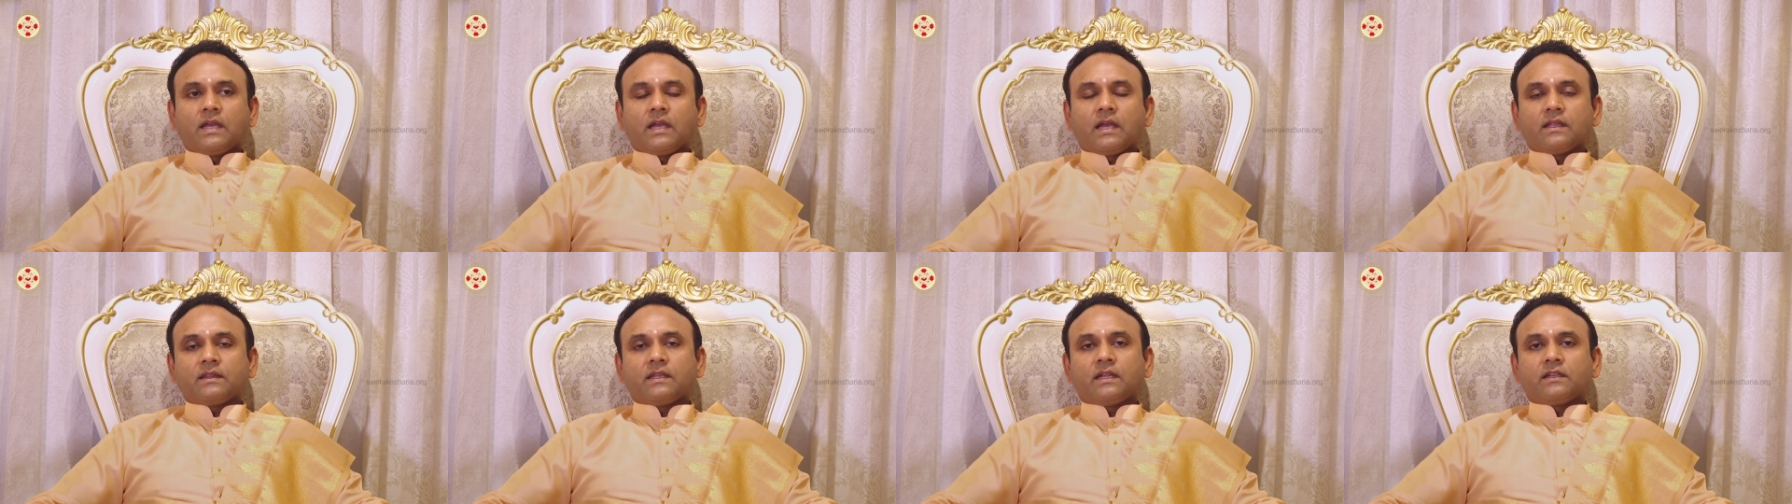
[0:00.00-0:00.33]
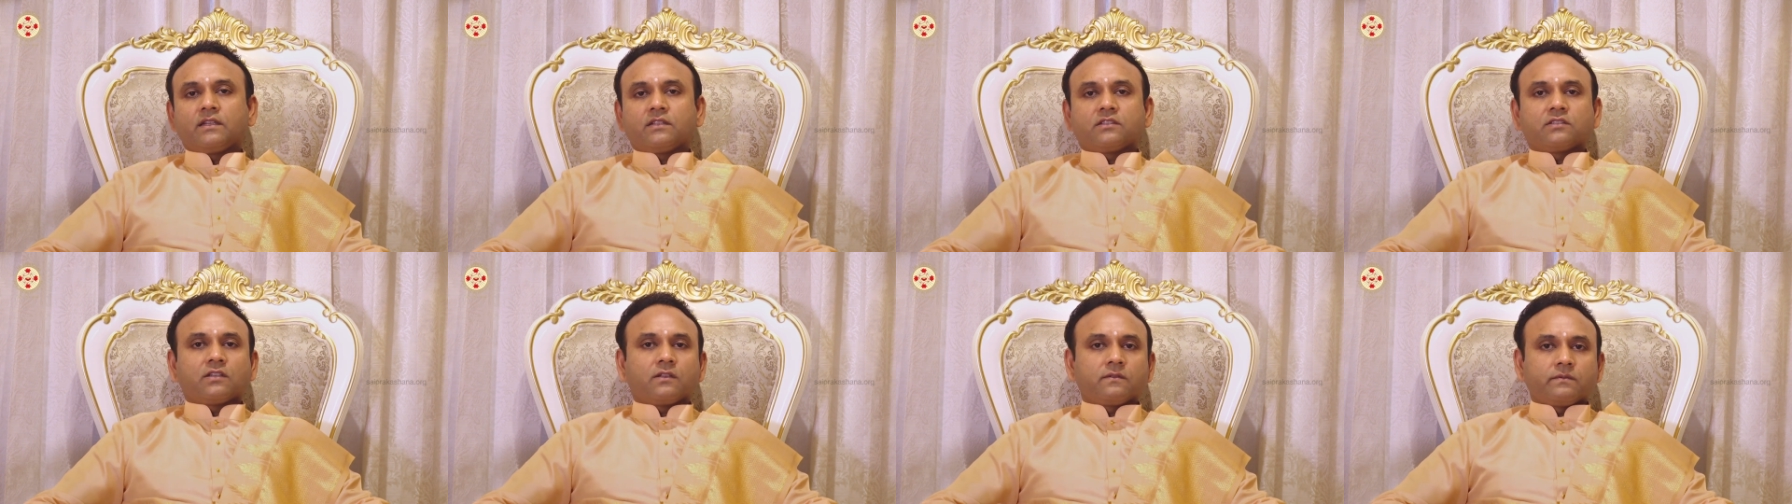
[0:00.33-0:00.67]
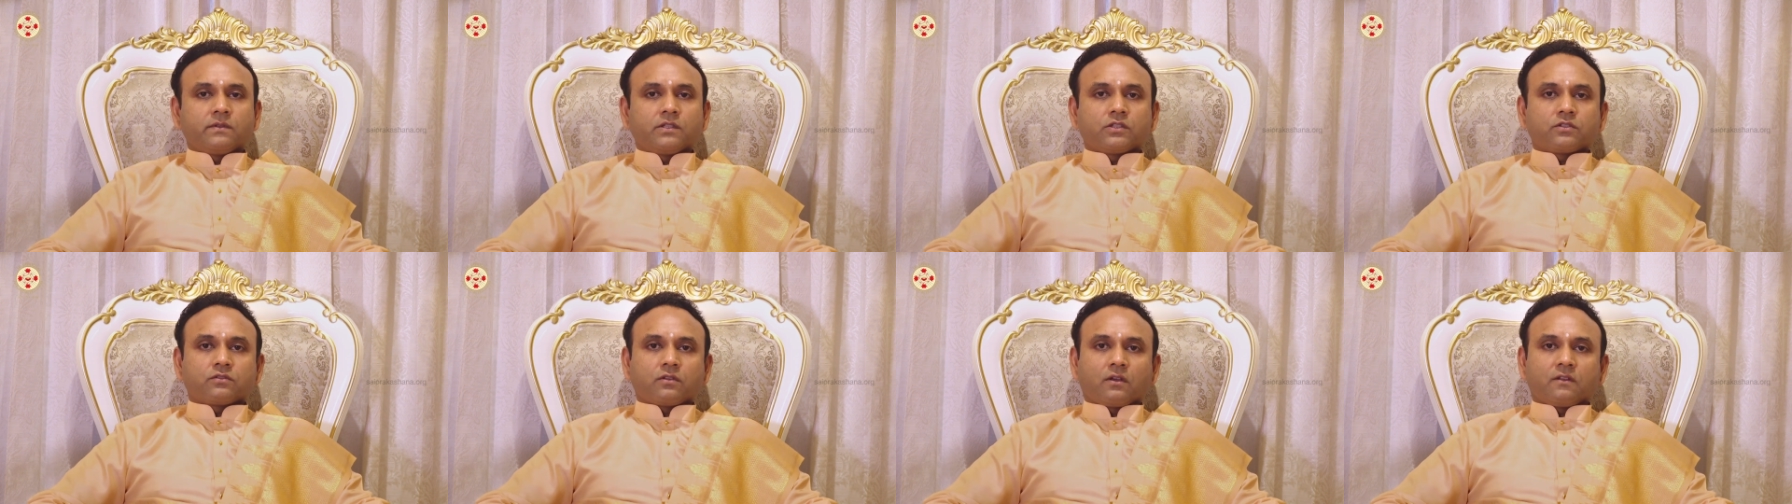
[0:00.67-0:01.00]
and that itself
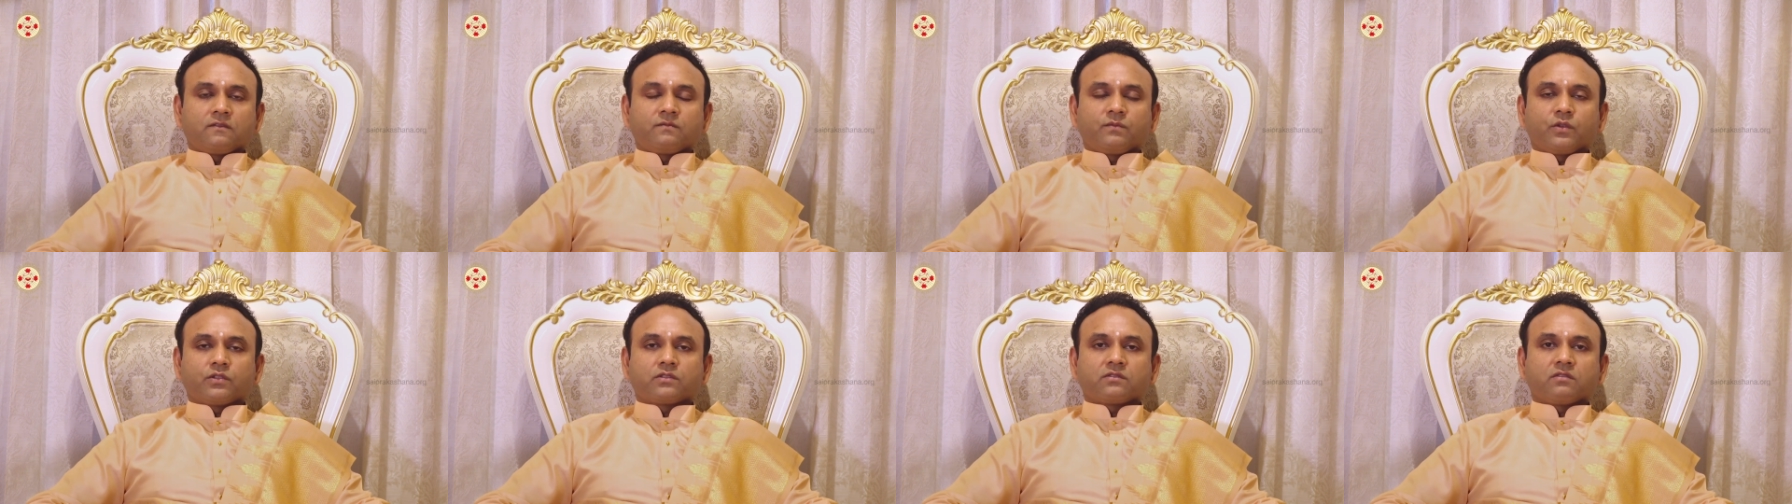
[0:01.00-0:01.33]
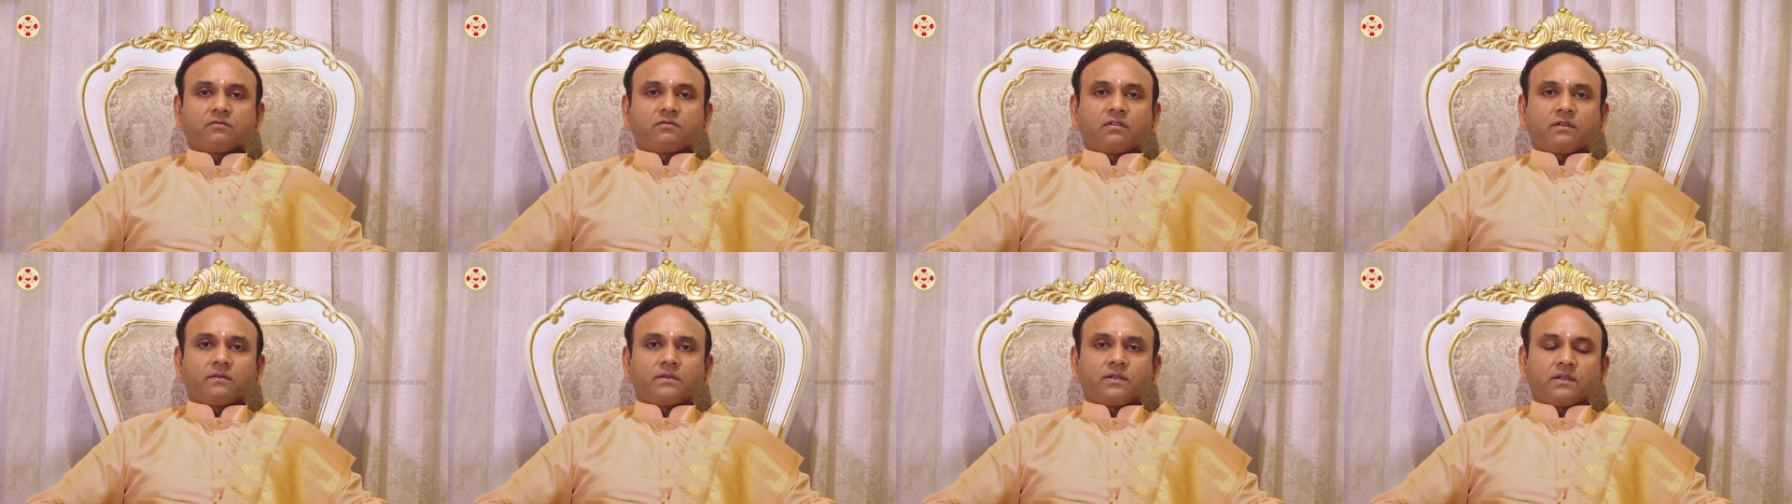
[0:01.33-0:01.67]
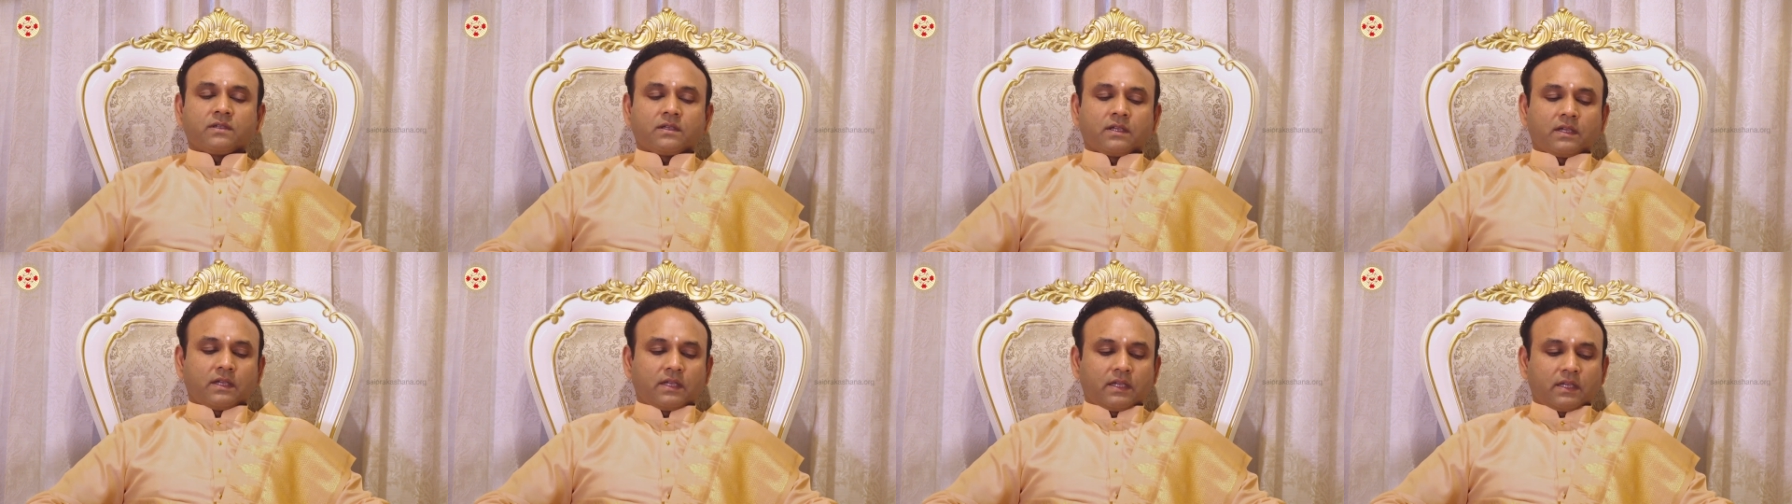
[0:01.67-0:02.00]
will solve most of
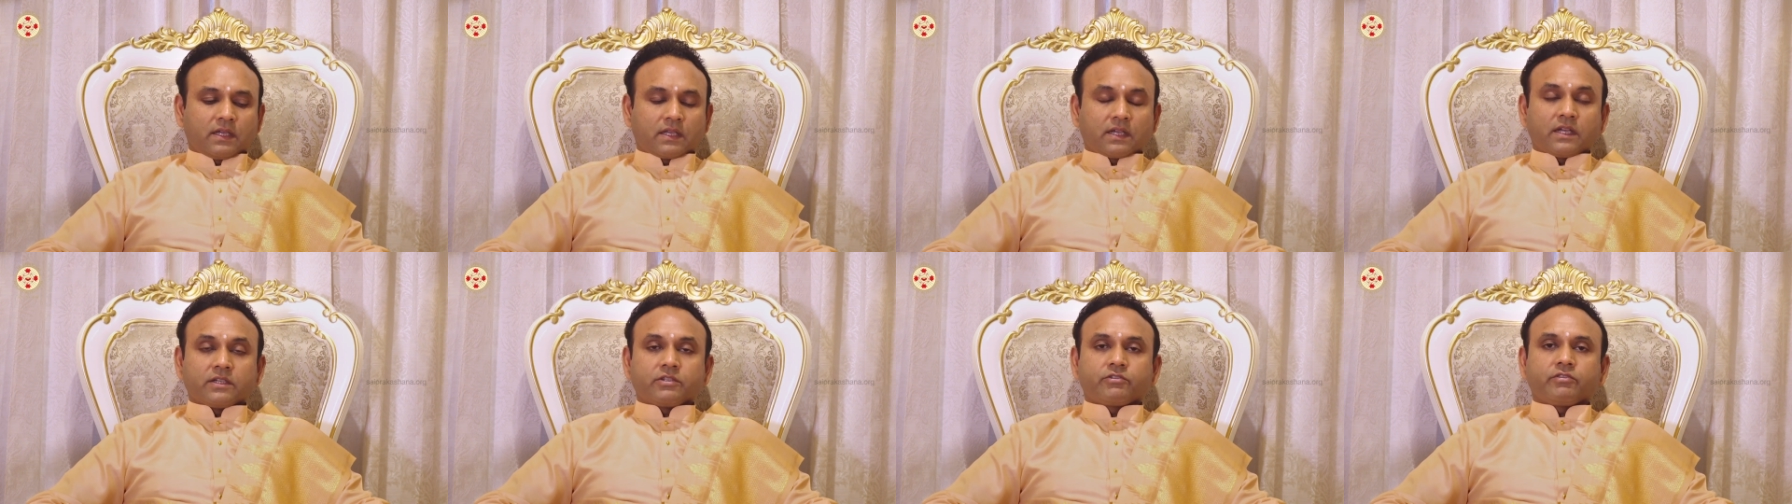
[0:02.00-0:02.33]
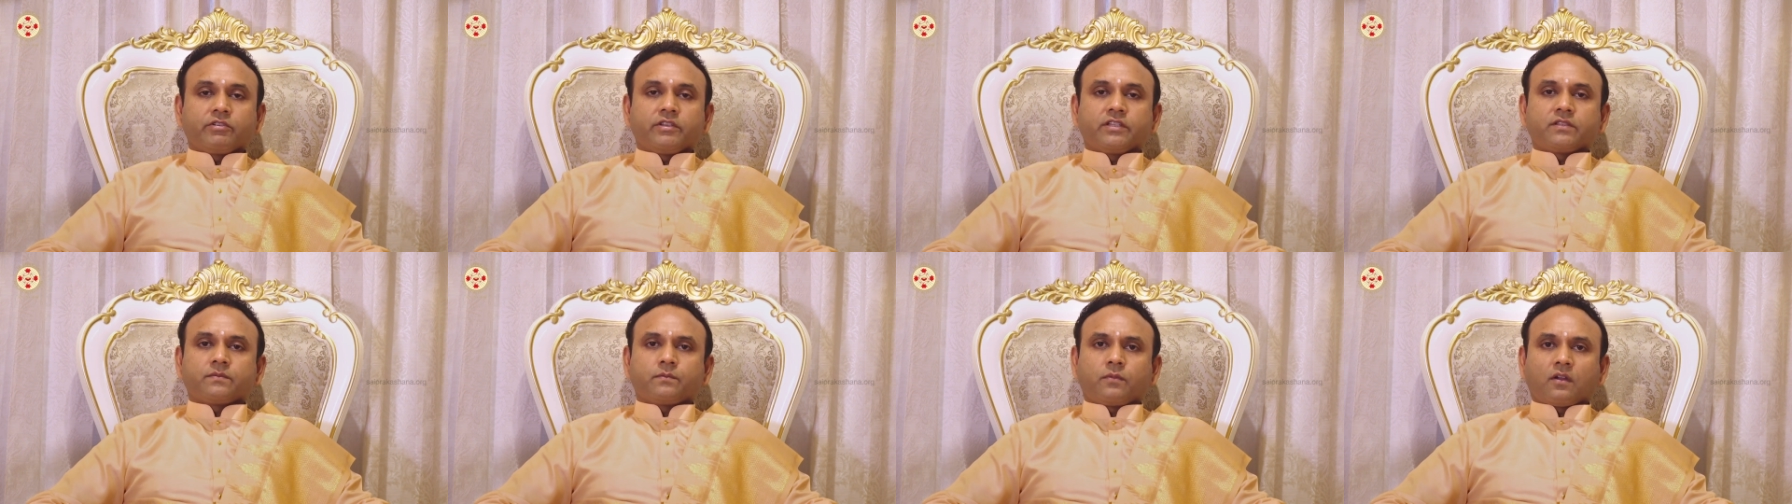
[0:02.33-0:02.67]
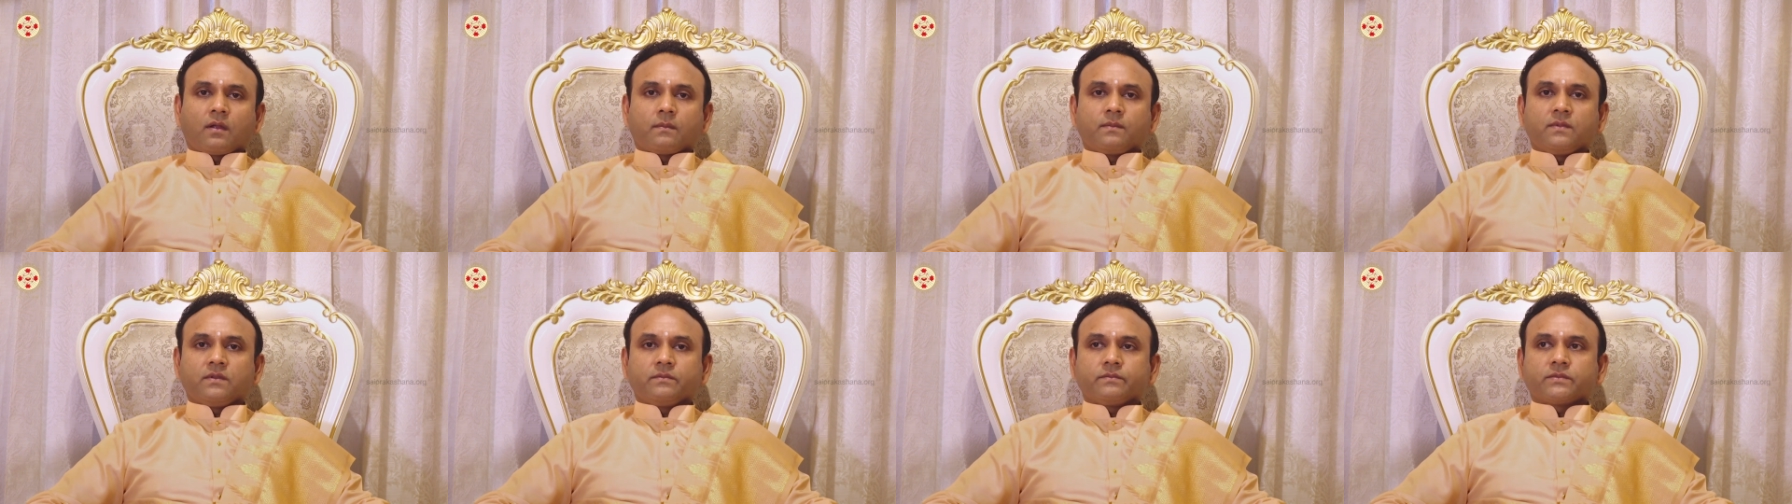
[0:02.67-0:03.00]
our country's
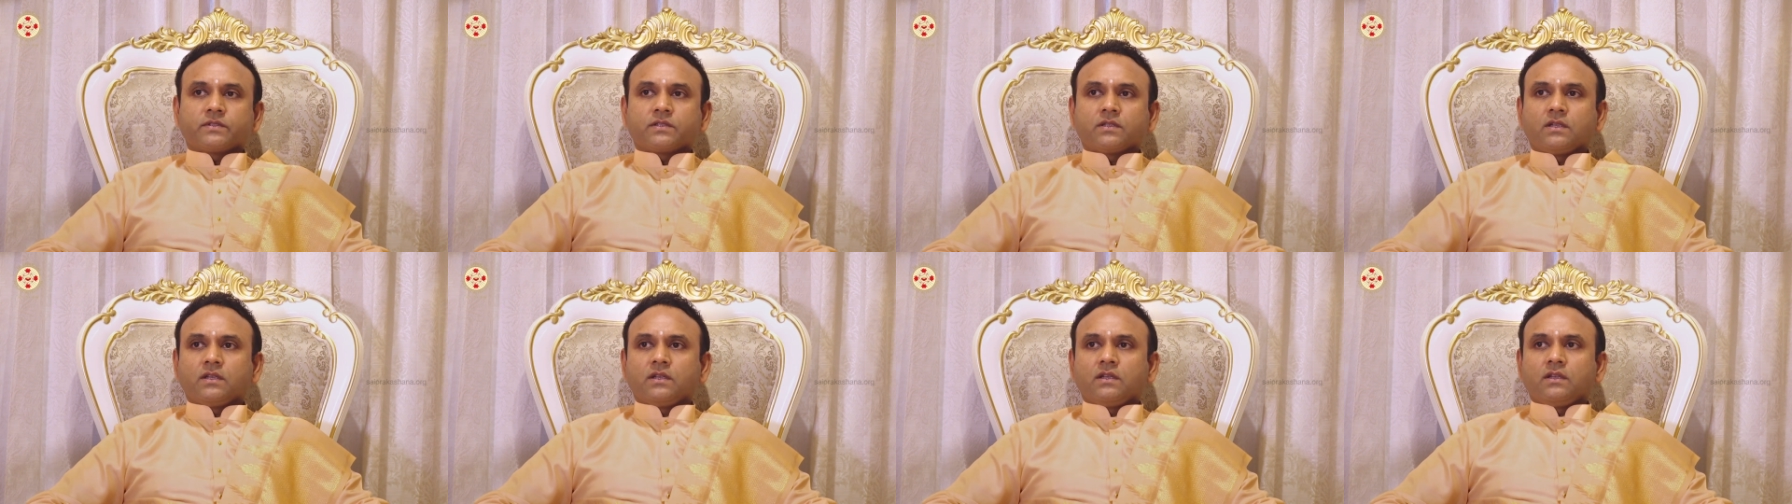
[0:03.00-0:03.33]
problems.